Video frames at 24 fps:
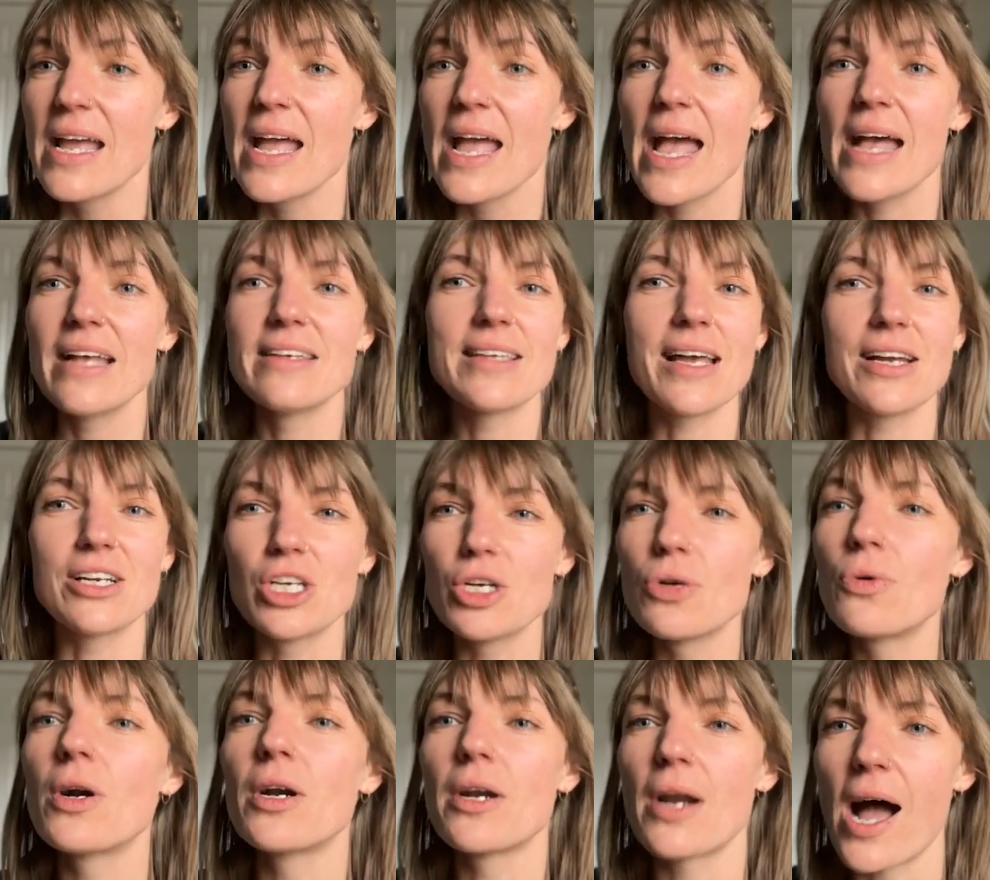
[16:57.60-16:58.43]
is that
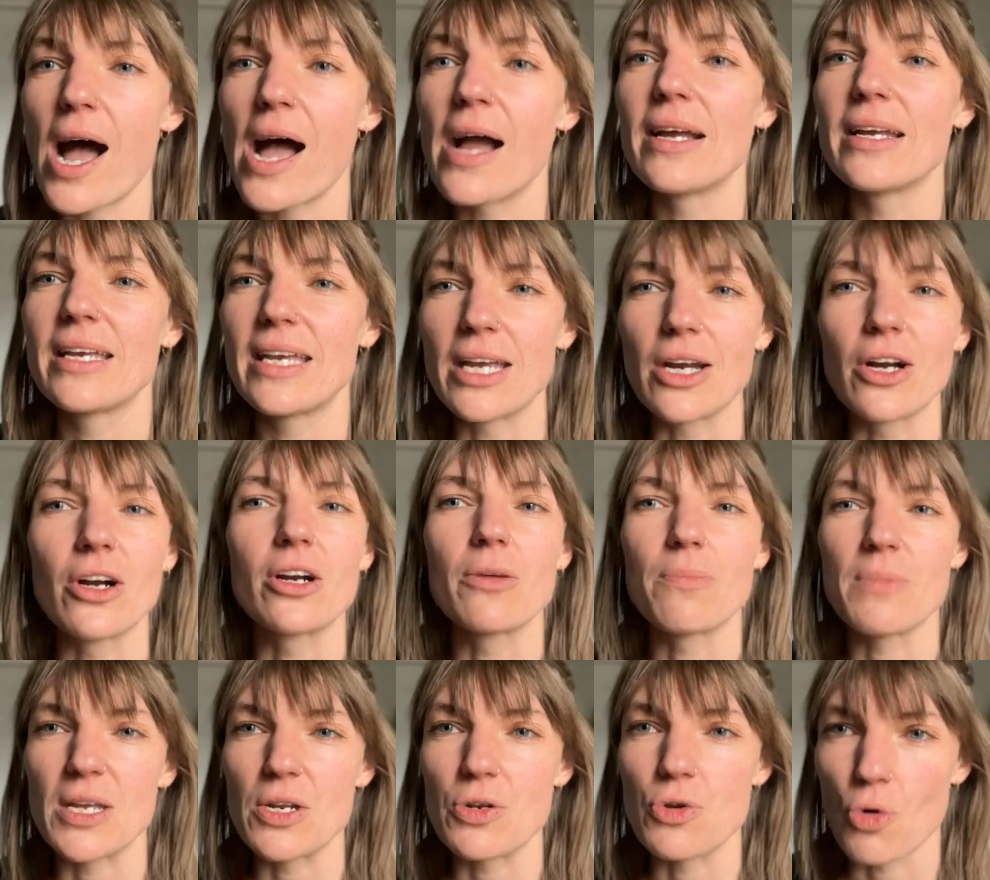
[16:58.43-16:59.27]
you are not here
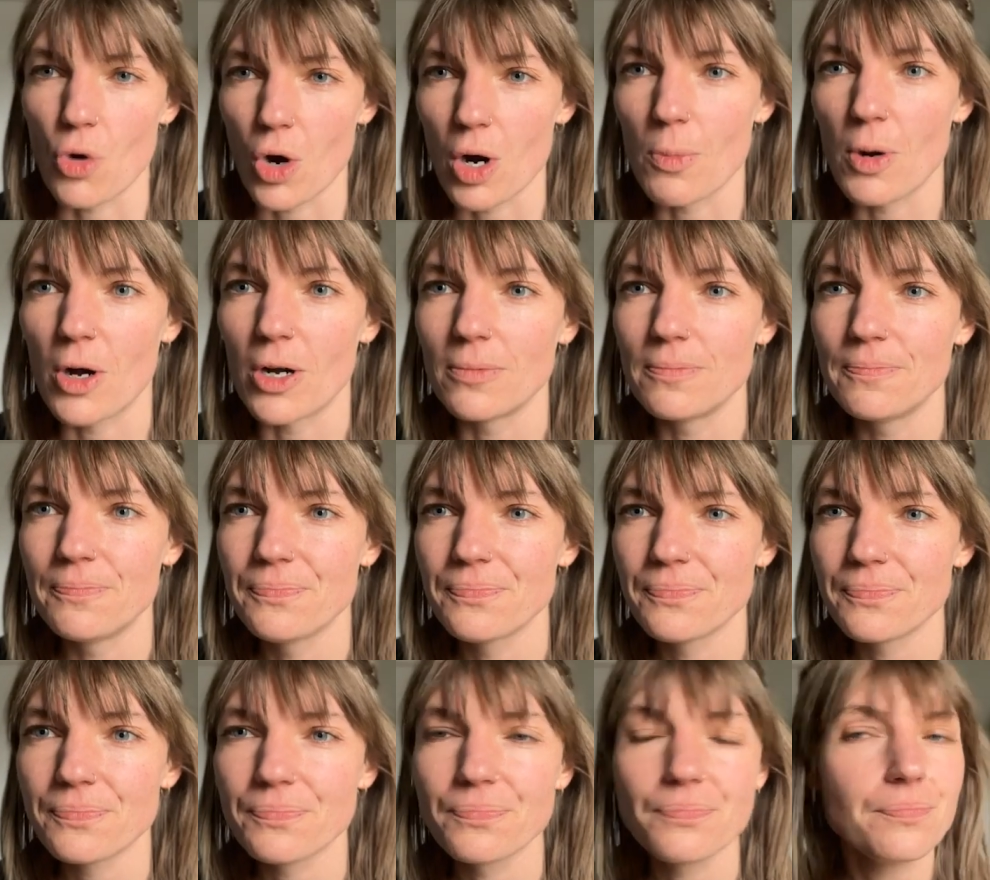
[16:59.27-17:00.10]
to be normal.
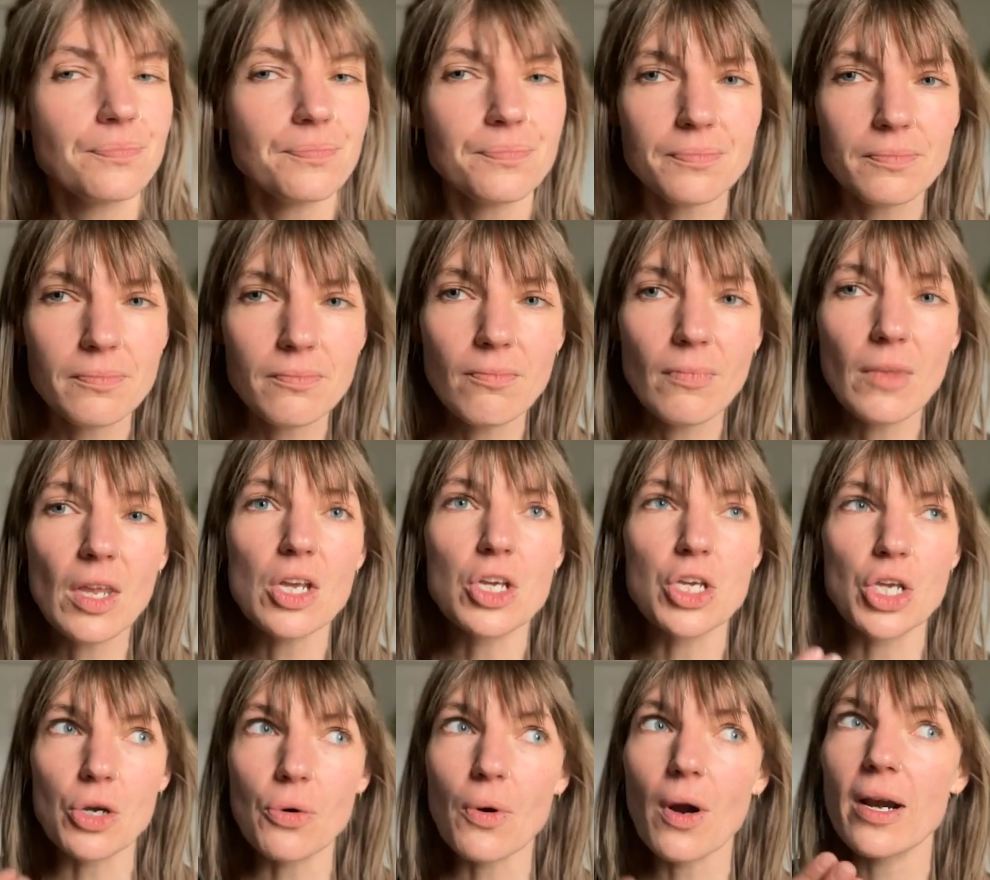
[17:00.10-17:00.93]

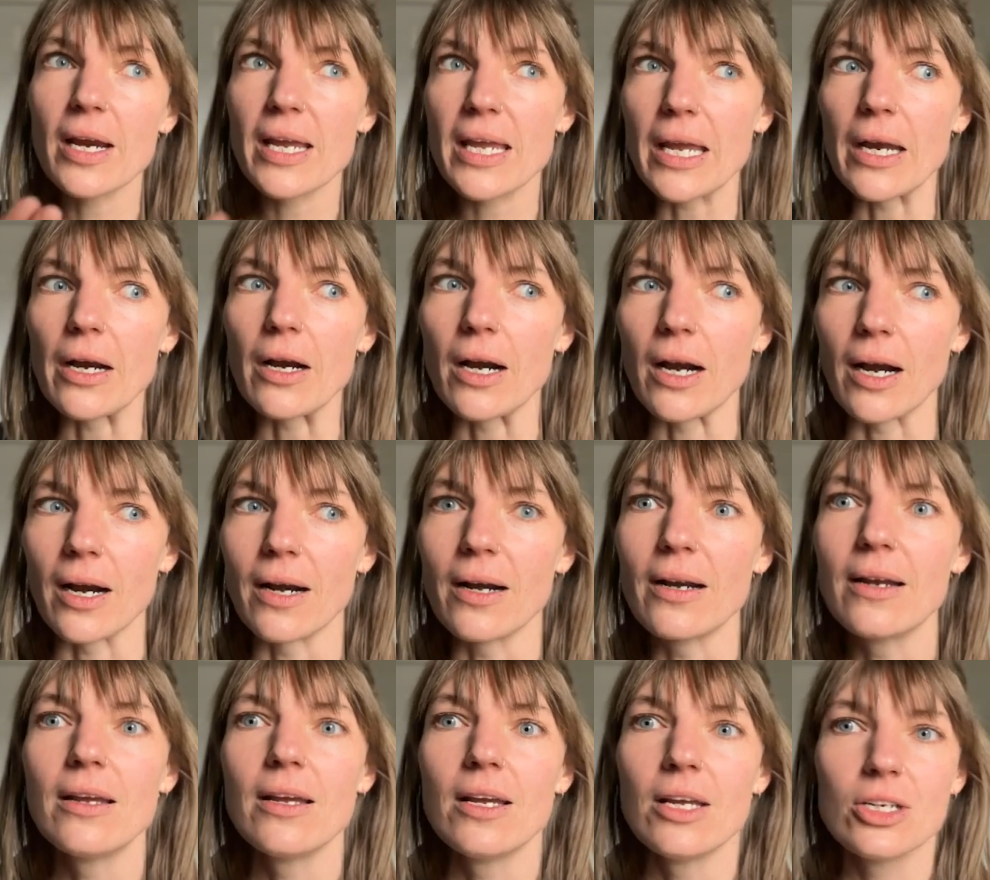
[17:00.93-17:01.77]
You are
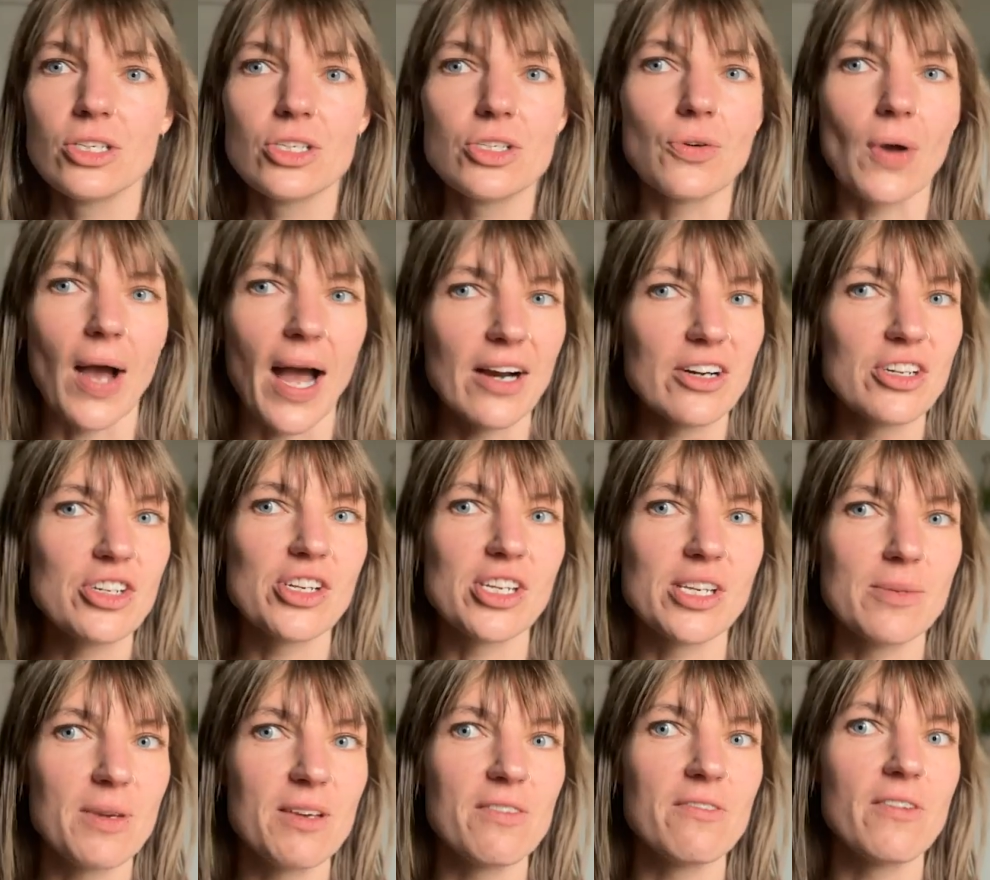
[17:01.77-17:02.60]
here to
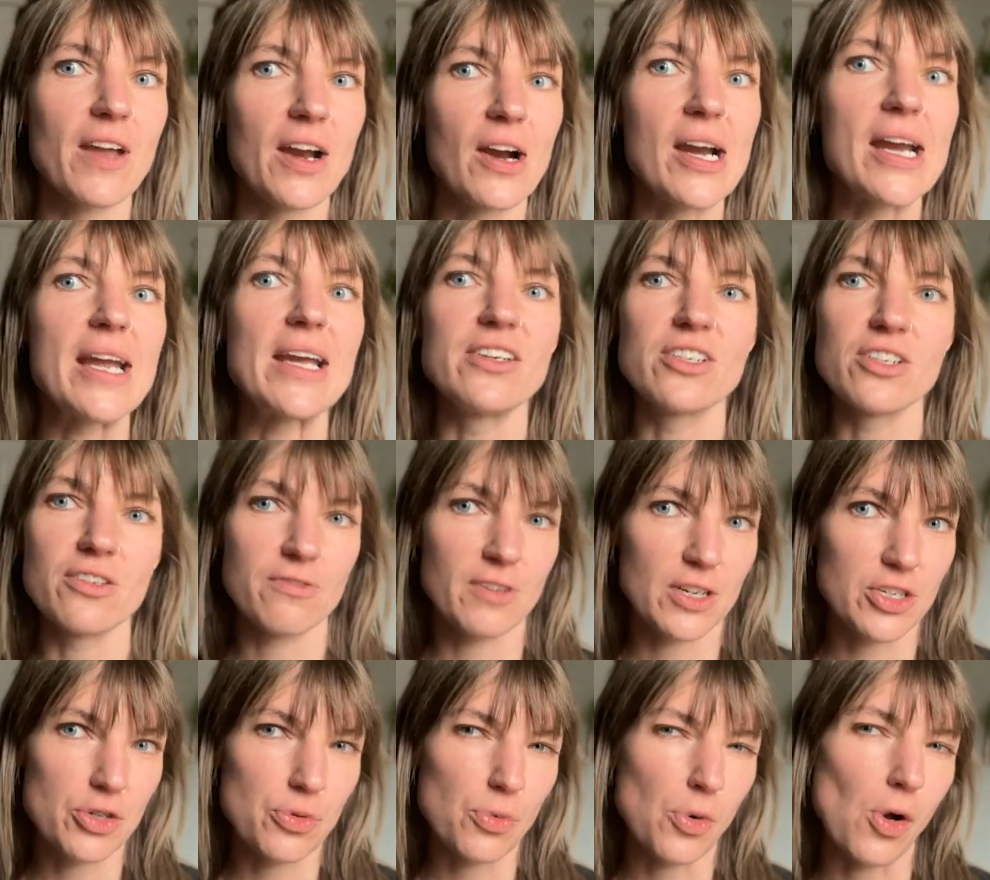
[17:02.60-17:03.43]
actually be very
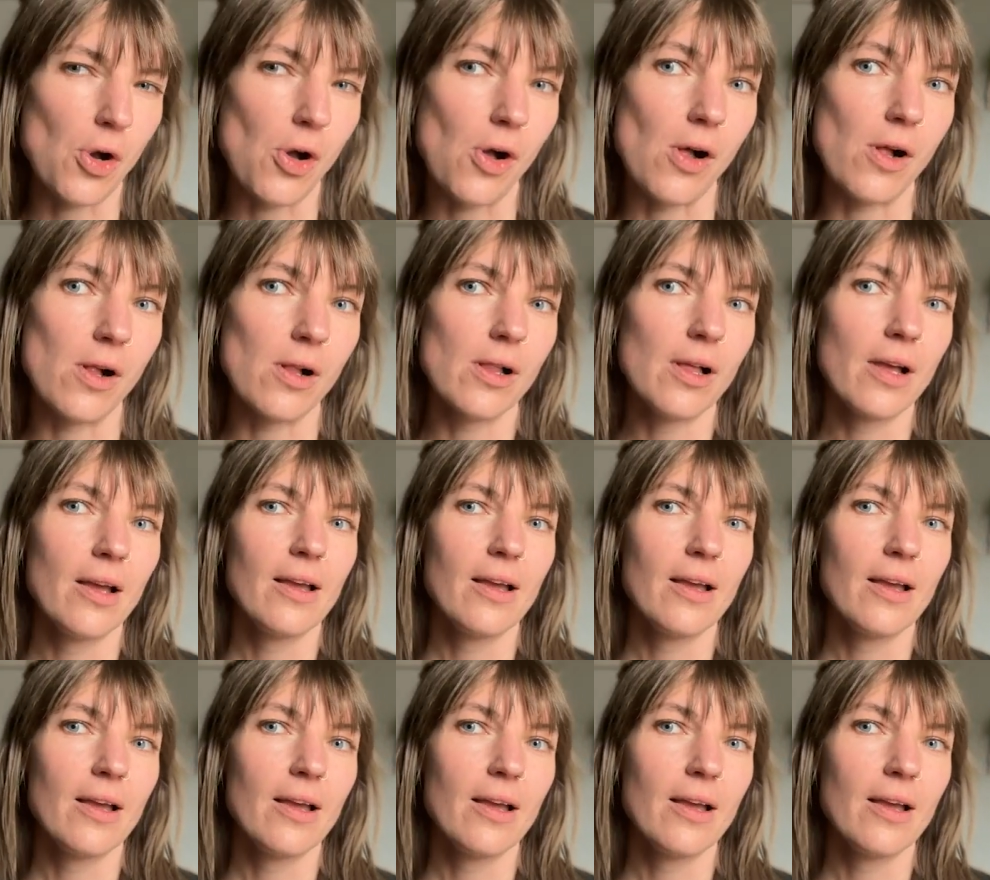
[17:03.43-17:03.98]
individual